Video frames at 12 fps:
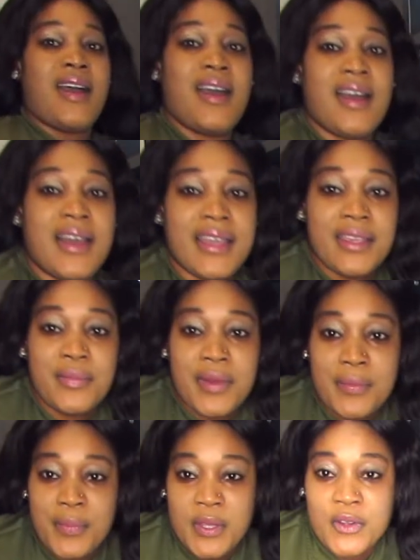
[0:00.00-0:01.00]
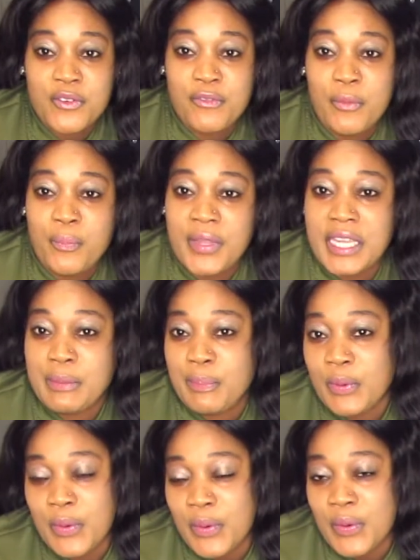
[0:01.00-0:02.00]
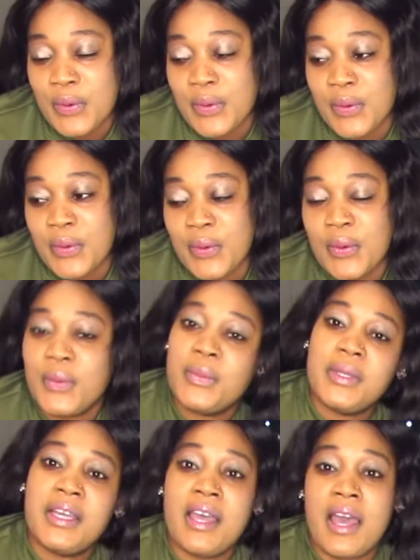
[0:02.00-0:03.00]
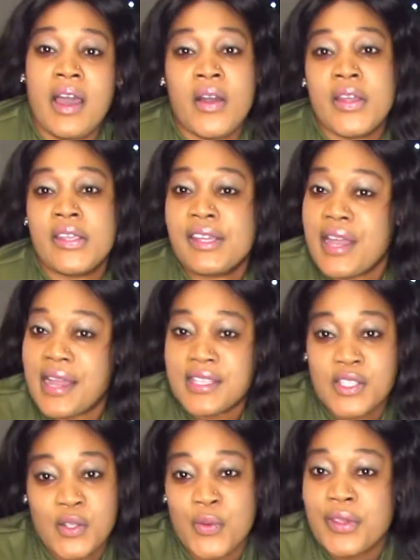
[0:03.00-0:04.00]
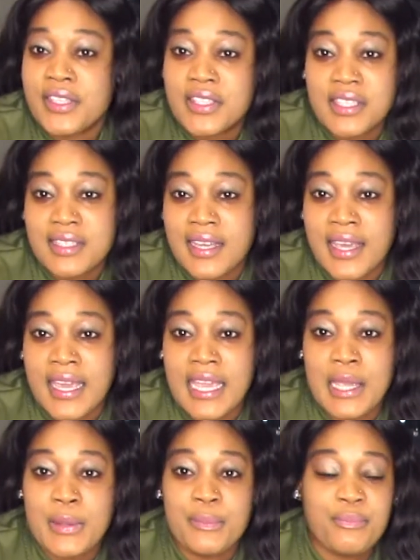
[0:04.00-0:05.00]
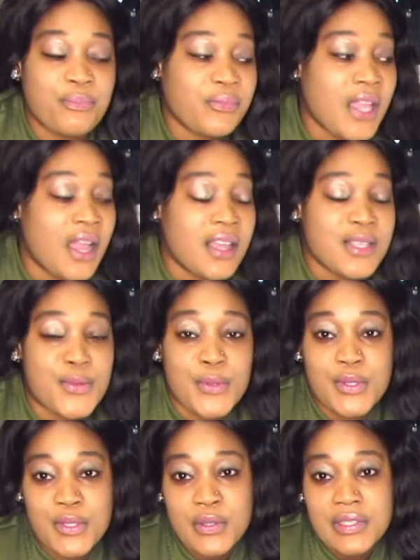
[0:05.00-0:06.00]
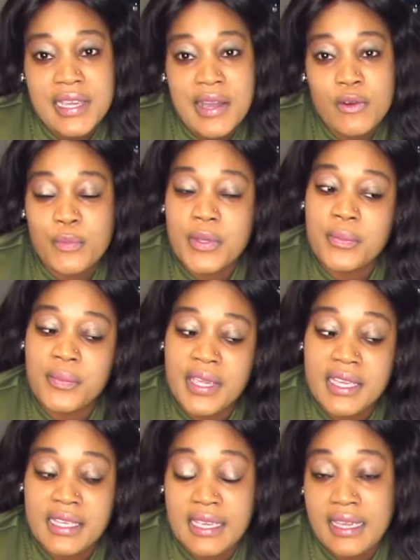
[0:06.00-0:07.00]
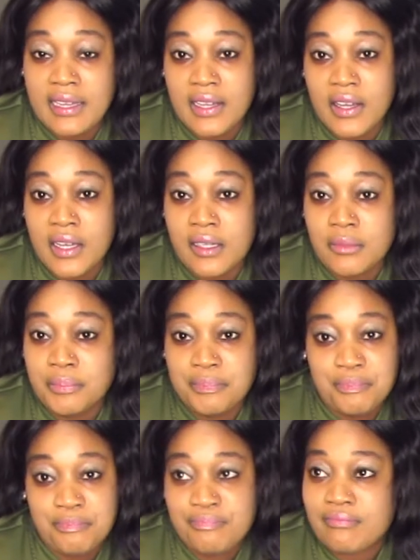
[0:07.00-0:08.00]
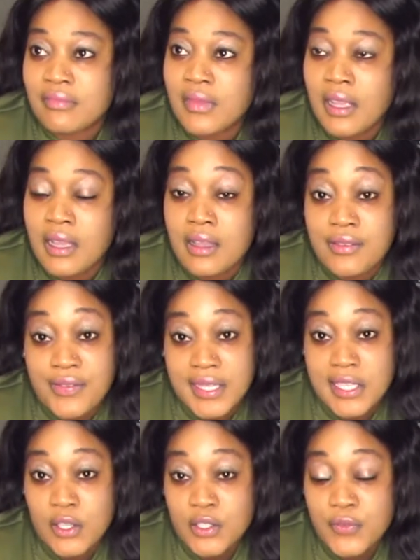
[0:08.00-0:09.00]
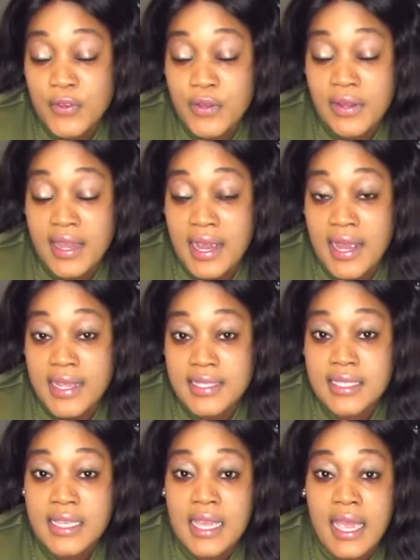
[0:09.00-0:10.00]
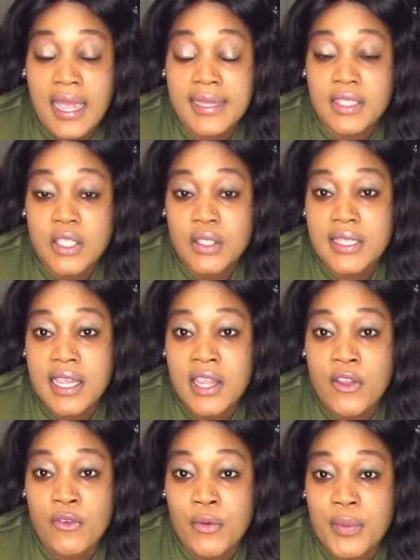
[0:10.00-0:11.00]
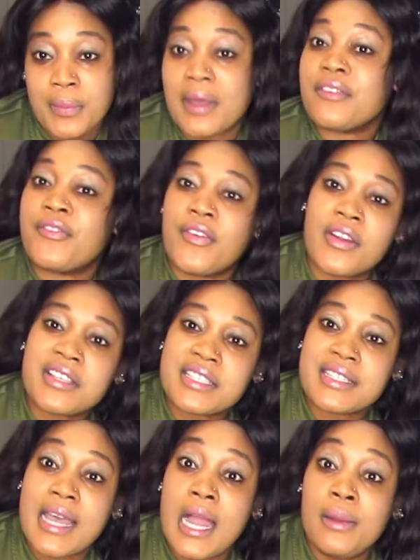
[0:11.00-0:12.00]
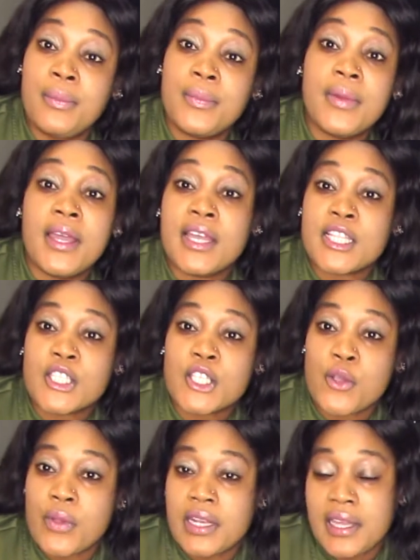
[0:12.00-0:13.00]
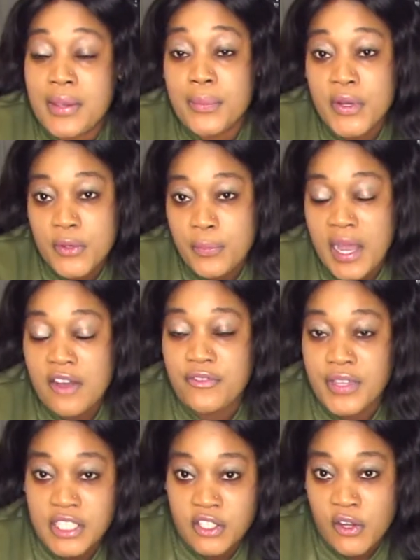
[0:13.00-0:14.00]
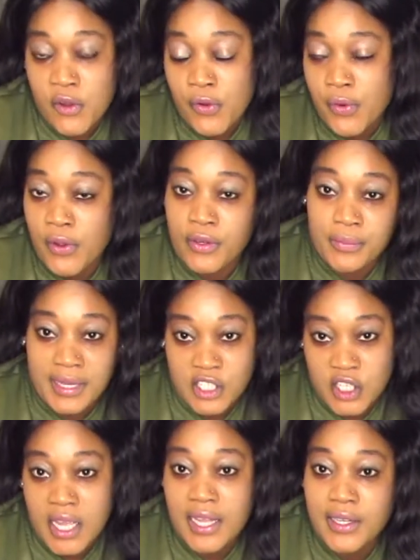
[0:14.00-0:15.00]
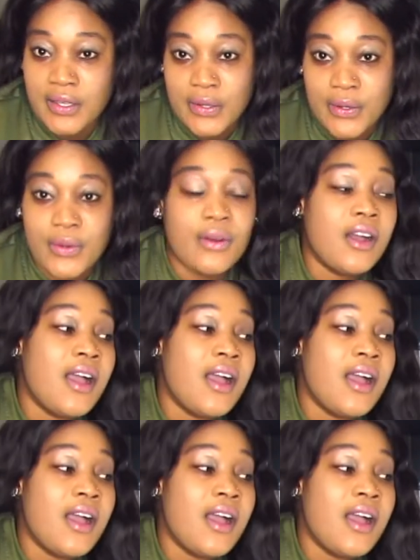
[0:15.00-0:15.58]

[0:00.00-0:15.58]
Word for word: Hi, my beautiful people how are you guys doing today so today I will be making um, videos for you guys and today it will be my first time doing a mukbang video on my channel